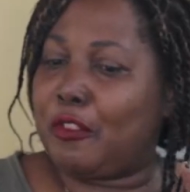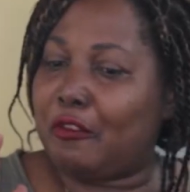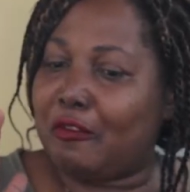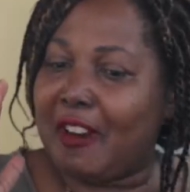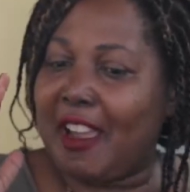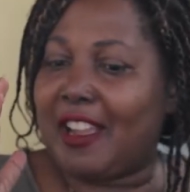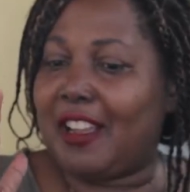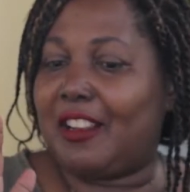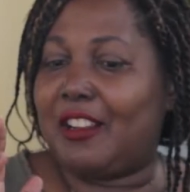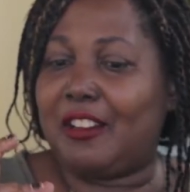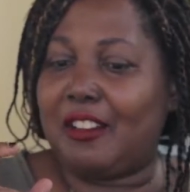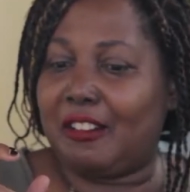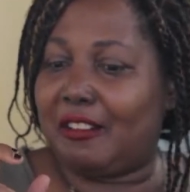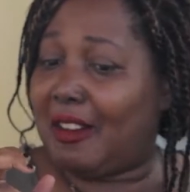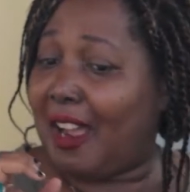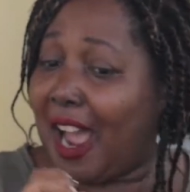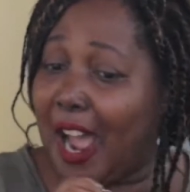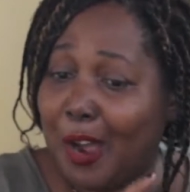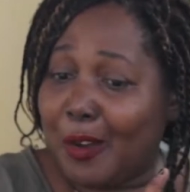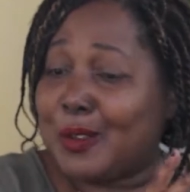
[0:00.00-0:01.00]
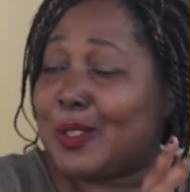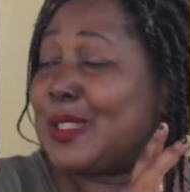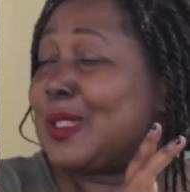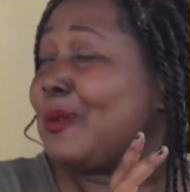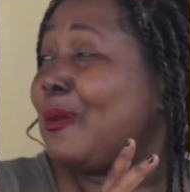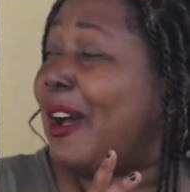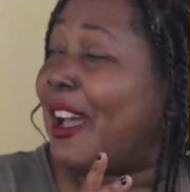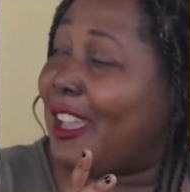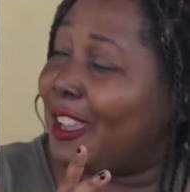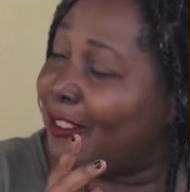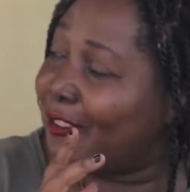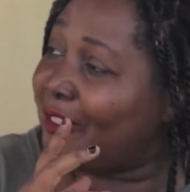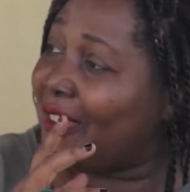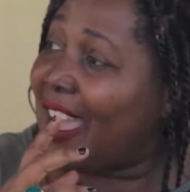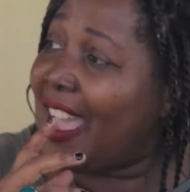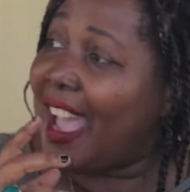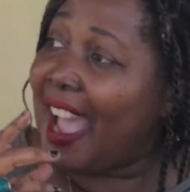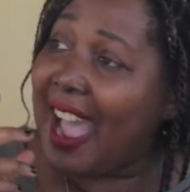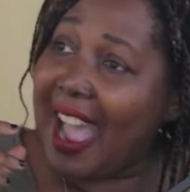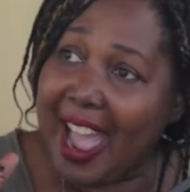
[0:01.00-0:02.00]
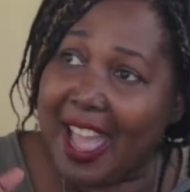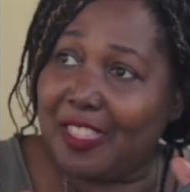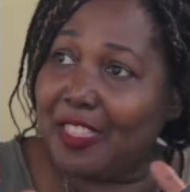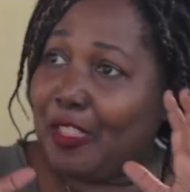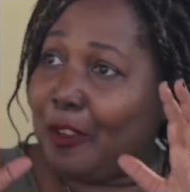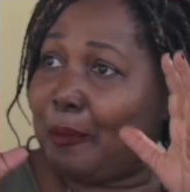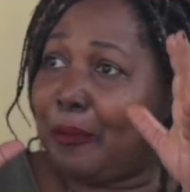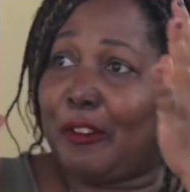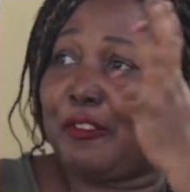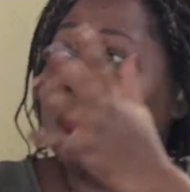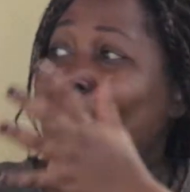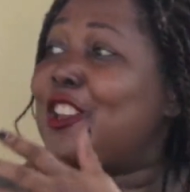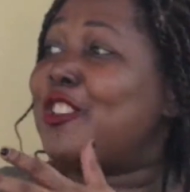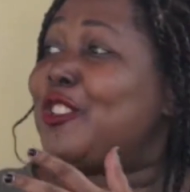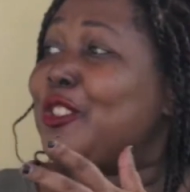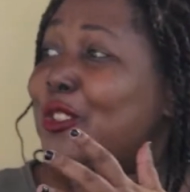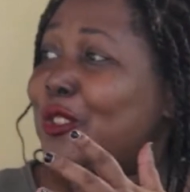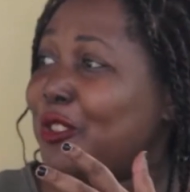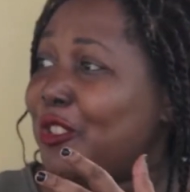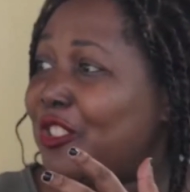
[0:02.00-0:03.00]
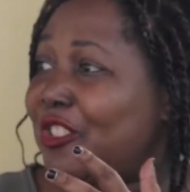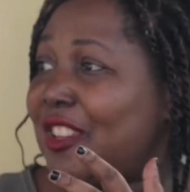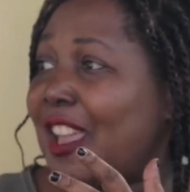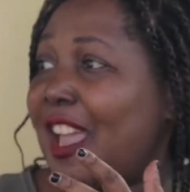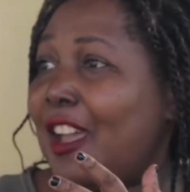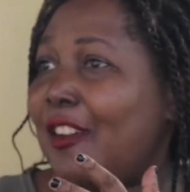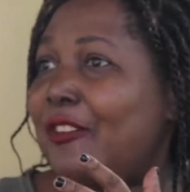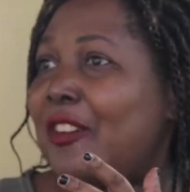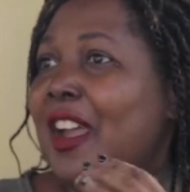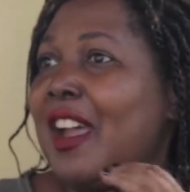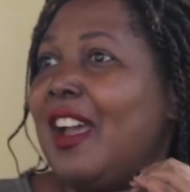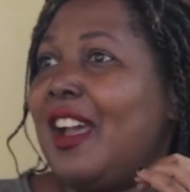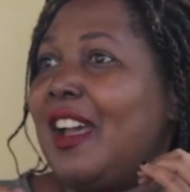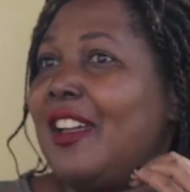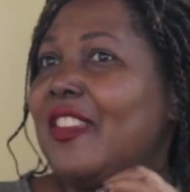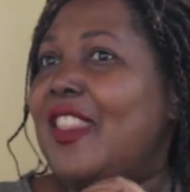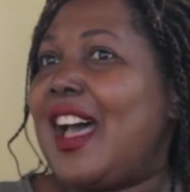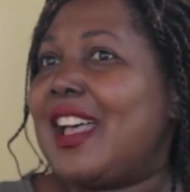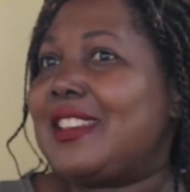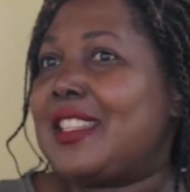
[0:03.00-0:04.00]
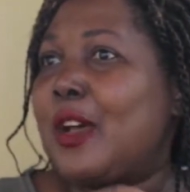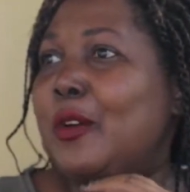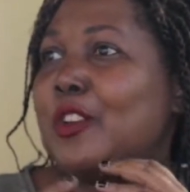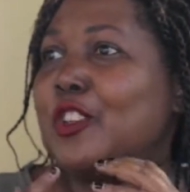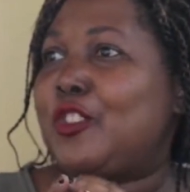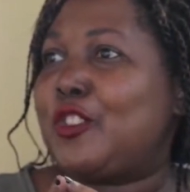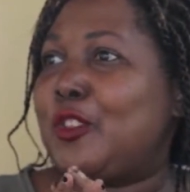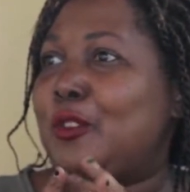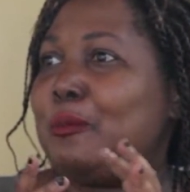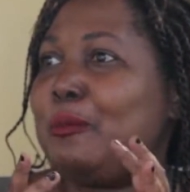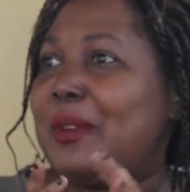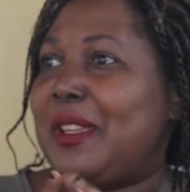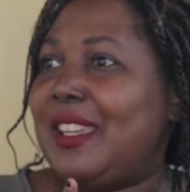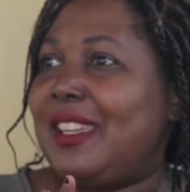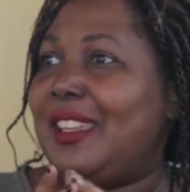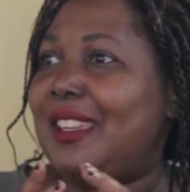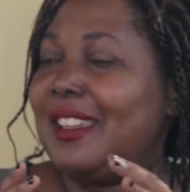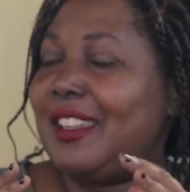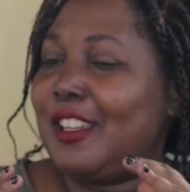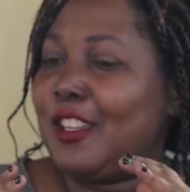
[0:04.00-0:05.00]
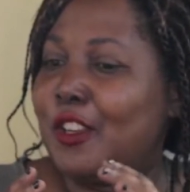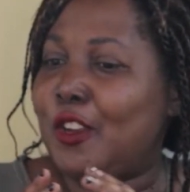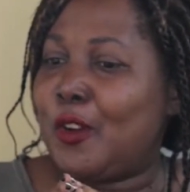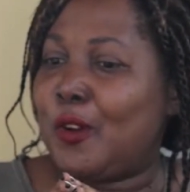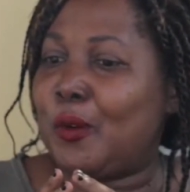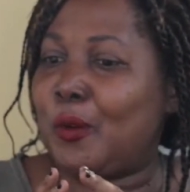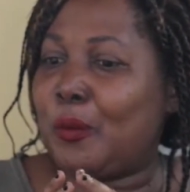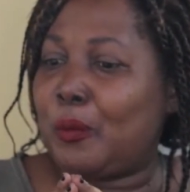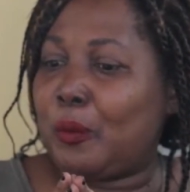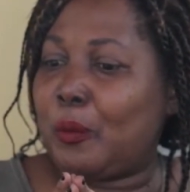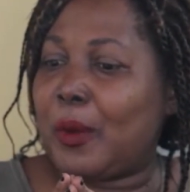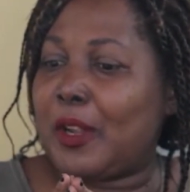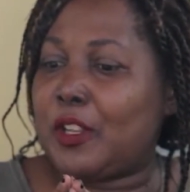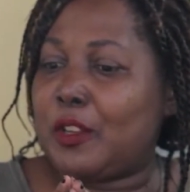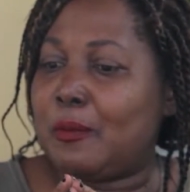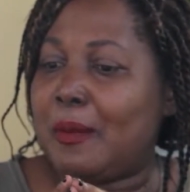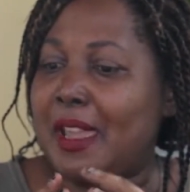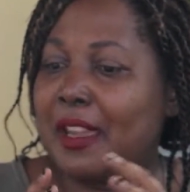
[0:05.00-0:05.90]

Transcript: the regular housewife and the professional chef, and that's how it should be. When you